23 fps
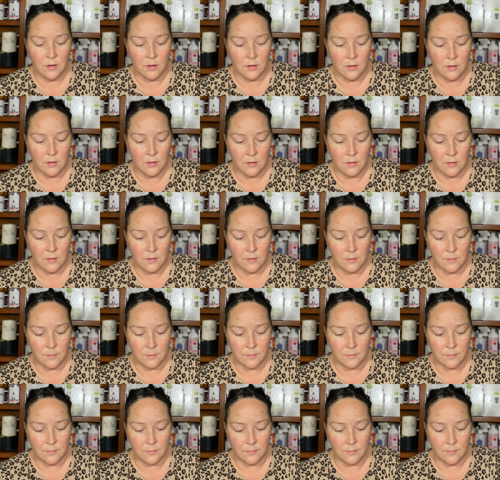
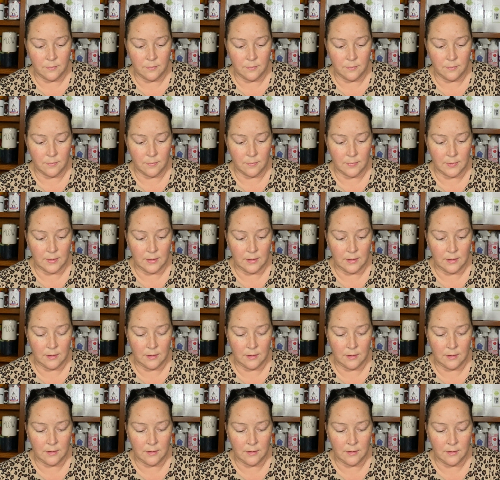
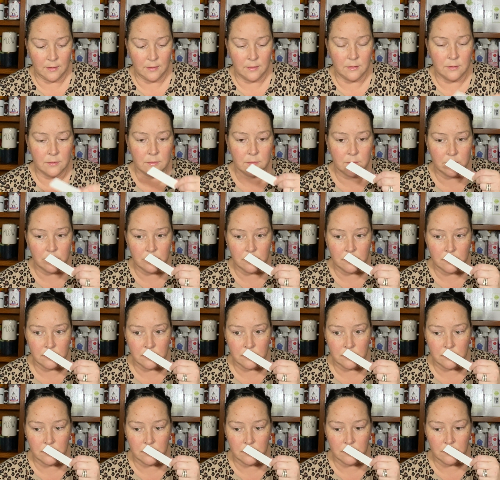
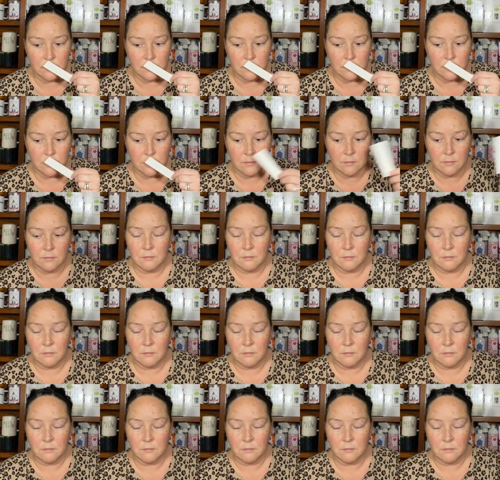No one is speaking in this clip.